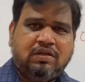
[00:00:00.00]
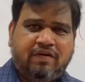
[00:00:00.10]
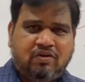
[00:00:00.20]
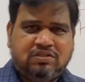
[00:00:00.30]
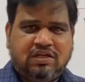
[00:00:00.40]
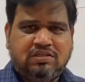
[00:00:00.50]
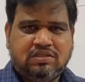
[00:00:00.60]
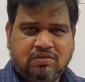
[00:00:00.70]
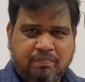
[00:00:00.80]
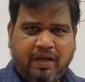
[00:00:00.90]
The value
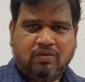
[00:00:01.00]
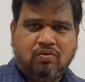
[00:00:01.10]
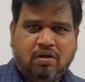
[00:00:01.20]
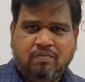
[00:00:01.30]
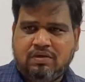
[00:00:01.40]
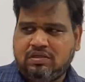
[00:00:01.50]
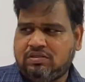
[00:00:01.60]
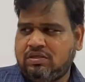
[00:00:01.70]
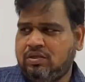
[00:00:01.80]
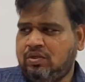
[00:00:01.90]
change back to normal
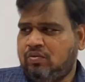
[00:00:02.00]
is